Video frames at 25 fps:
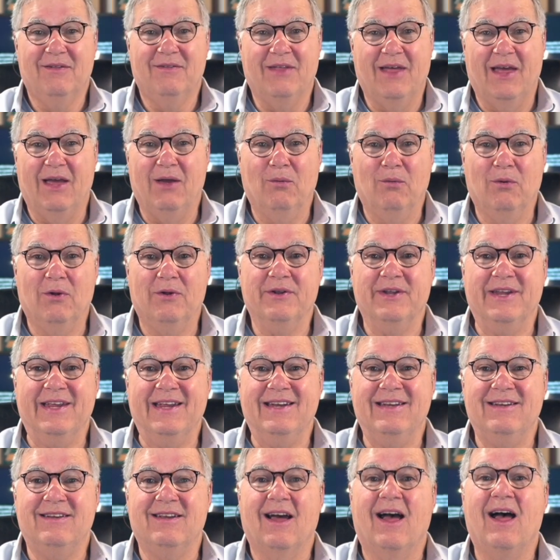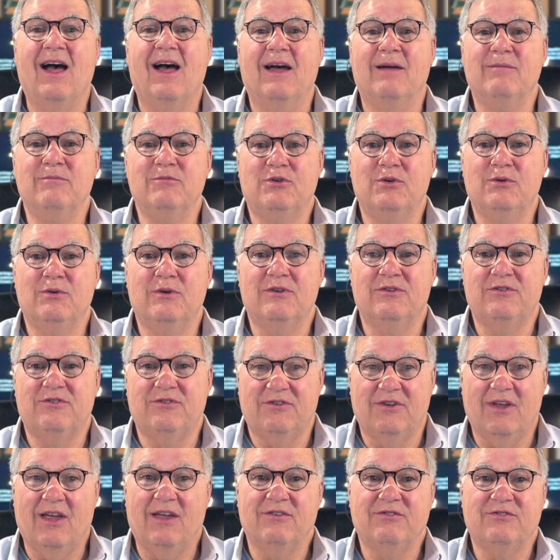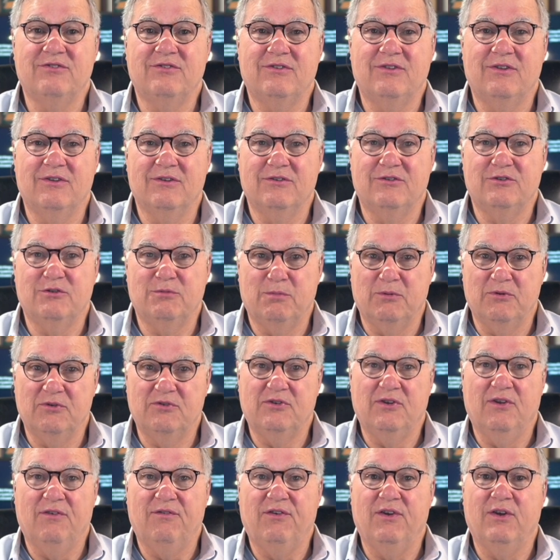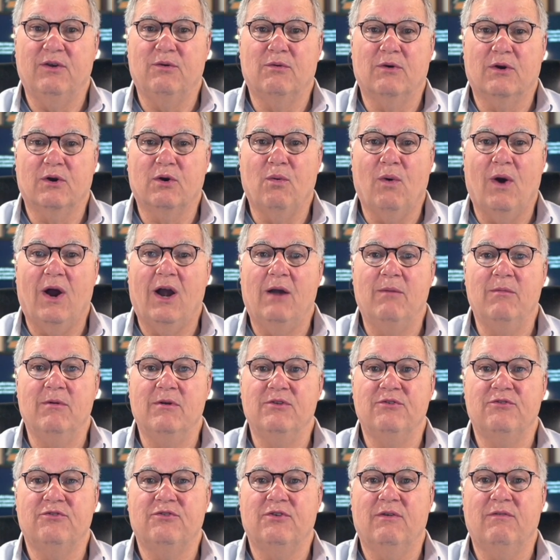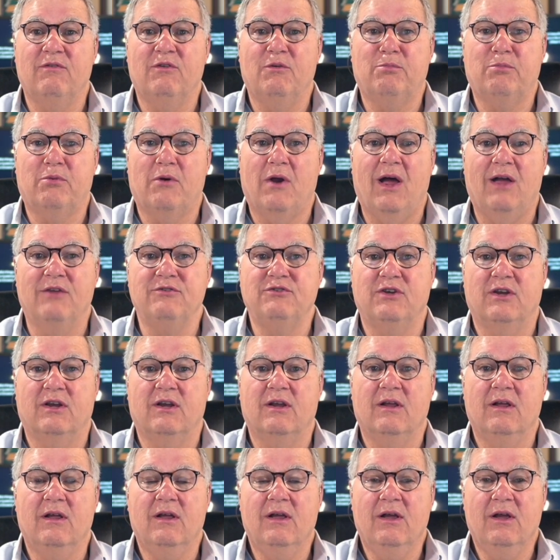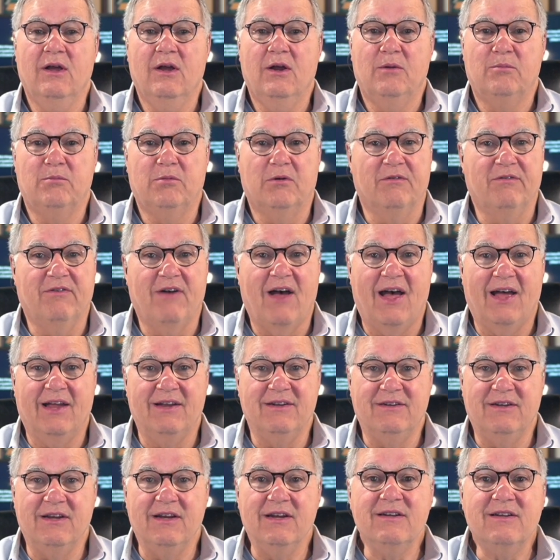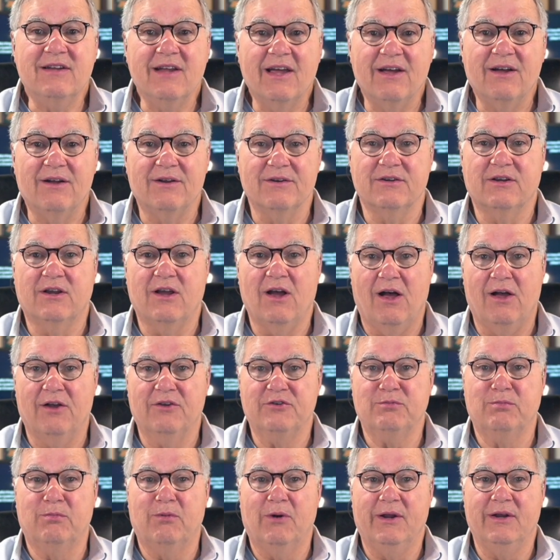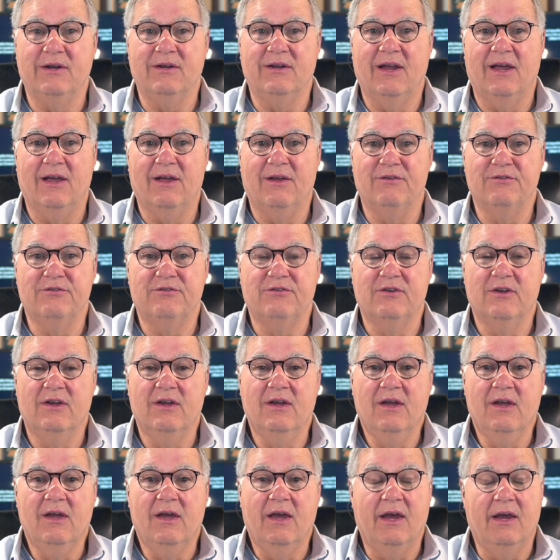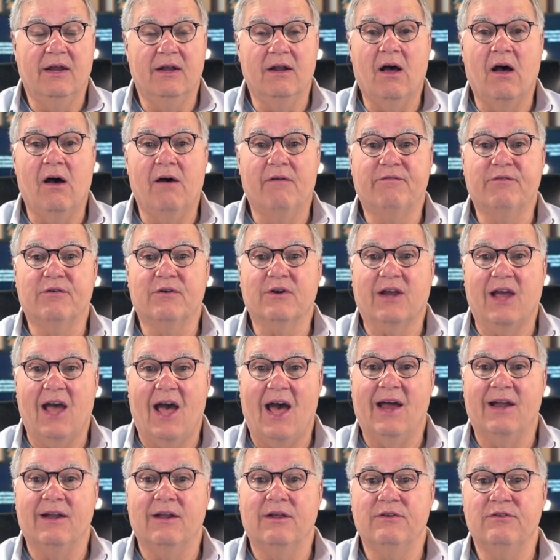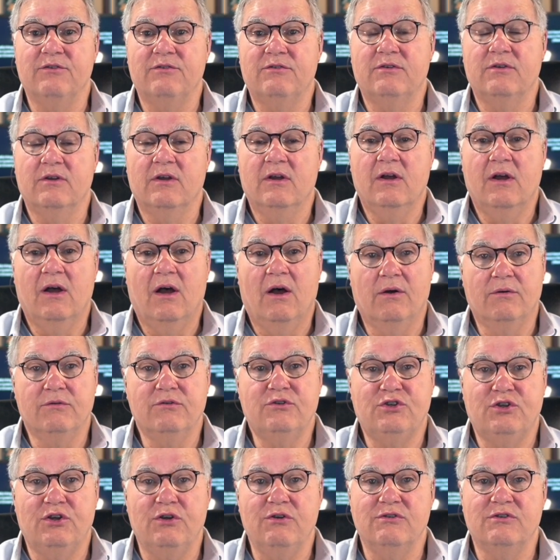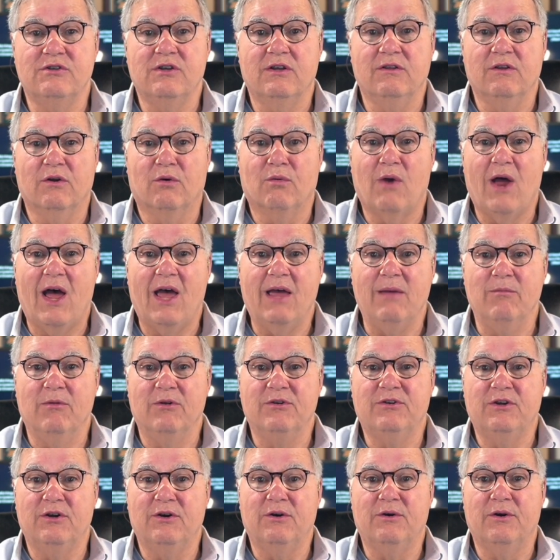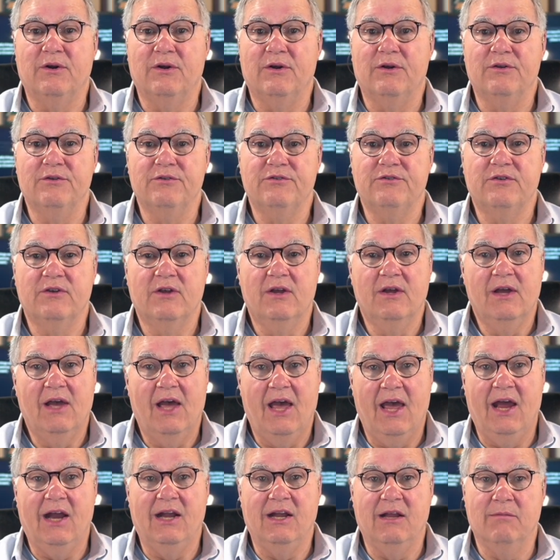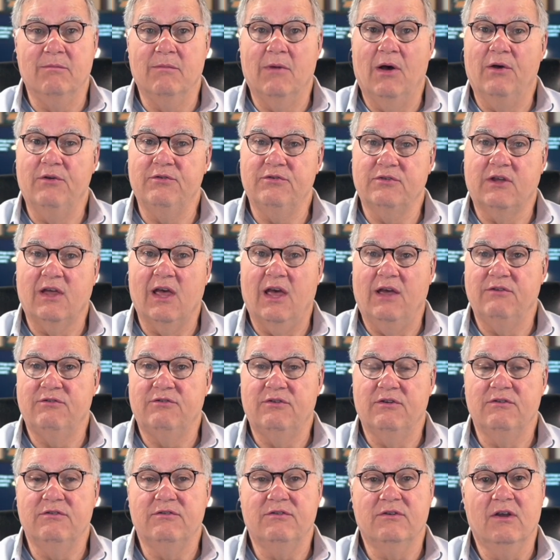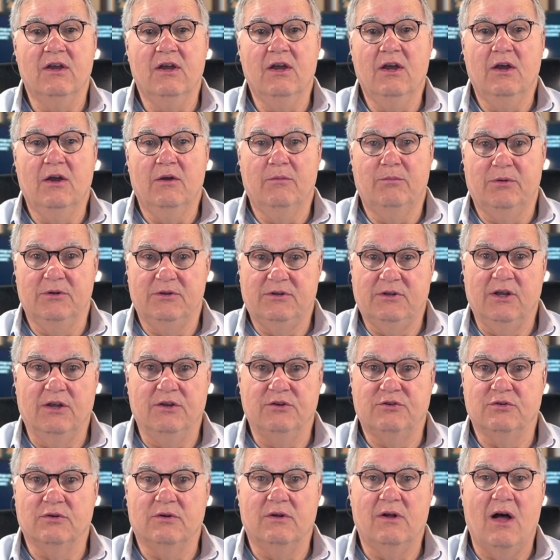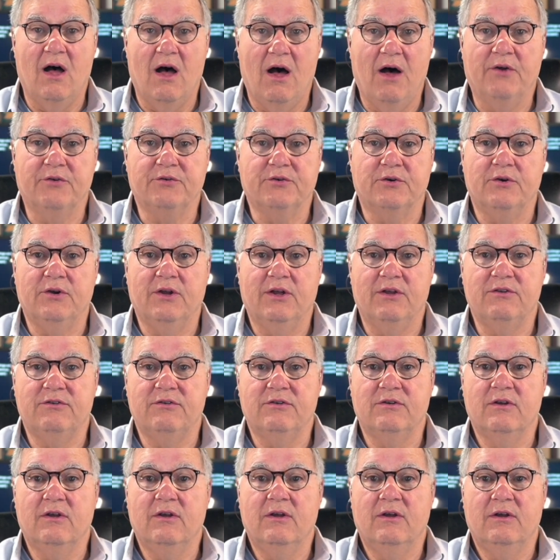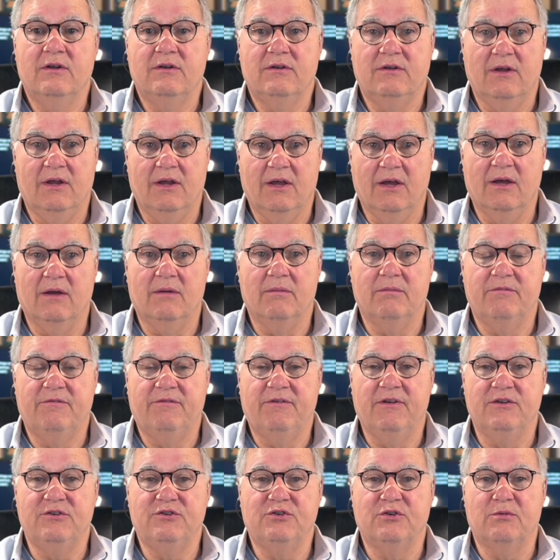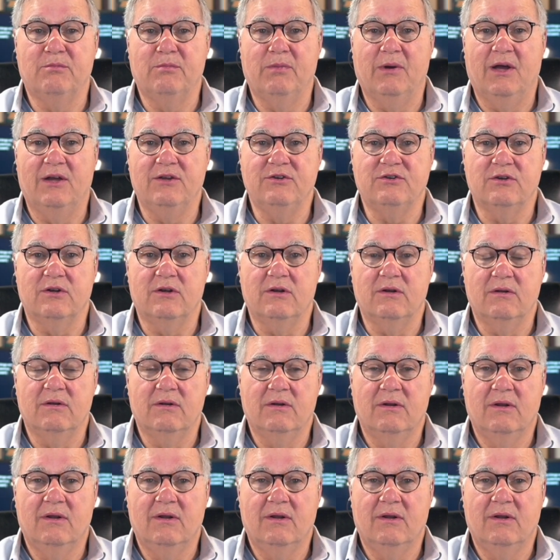They will need time to assess the specific requirements of the project, provide detailed cost breakdowns, and offer guidance on choosing the right materials and, in most cases, potential alternates to help fit your budget.